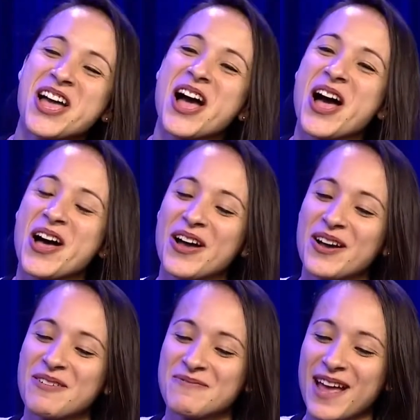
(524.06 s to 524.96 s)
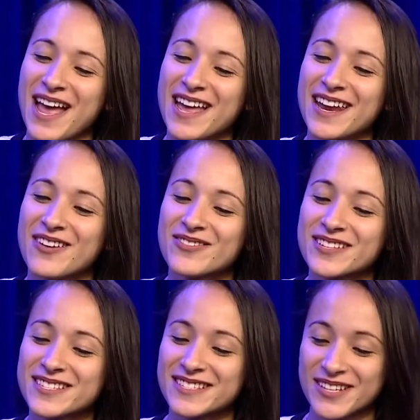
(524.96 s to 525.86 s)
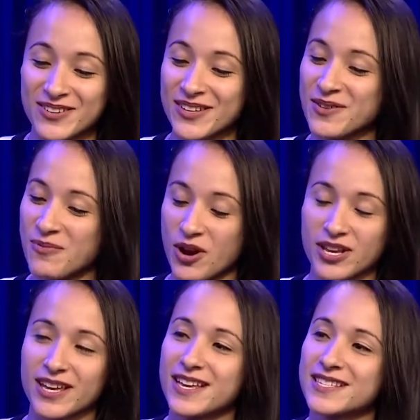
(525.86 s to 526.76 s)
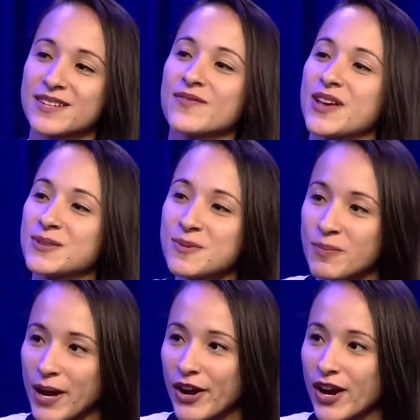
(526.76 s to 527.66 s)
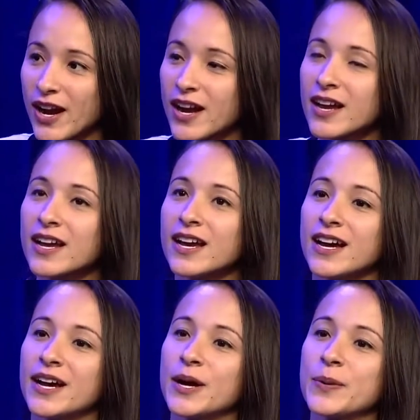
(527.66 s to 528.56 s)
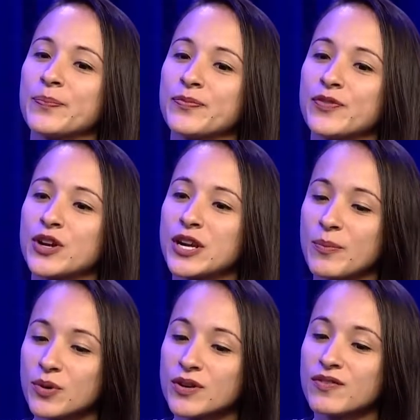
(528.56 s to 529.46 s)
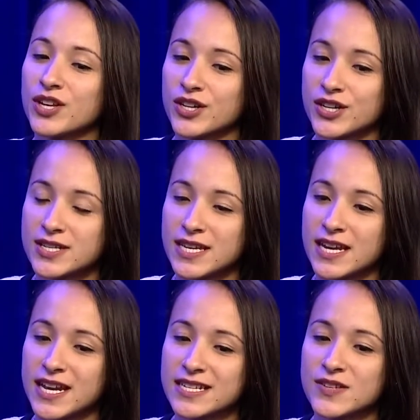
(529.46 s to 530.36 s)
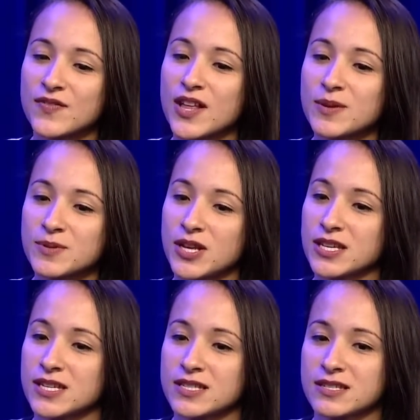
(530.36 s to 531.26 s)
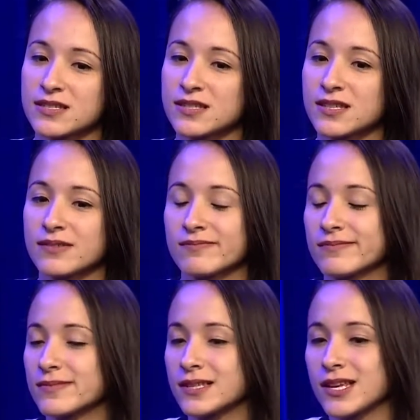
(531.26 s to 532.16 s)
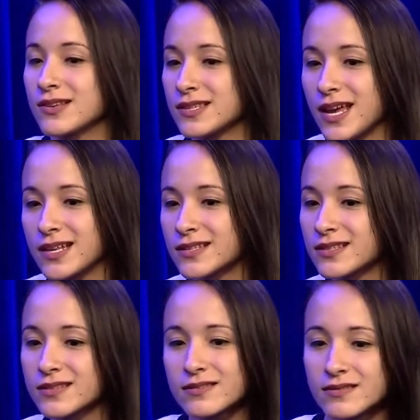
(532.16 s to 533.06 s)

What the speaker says: And I was literally working as an investment banker for a number of years, and I had developed all these skill sets,